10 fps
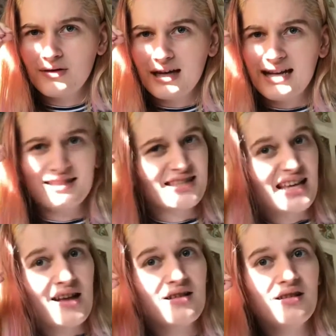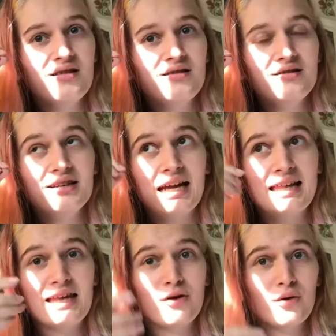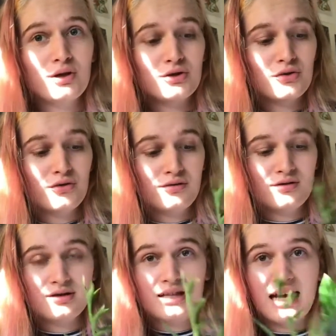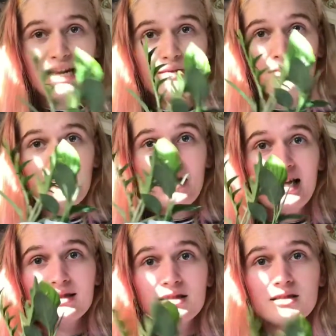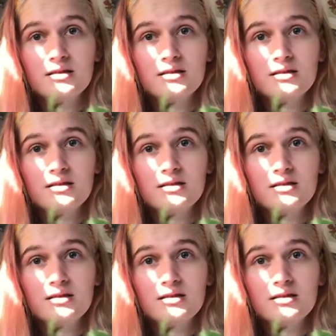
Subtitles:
as a cell, and they grow into tiny baby plants.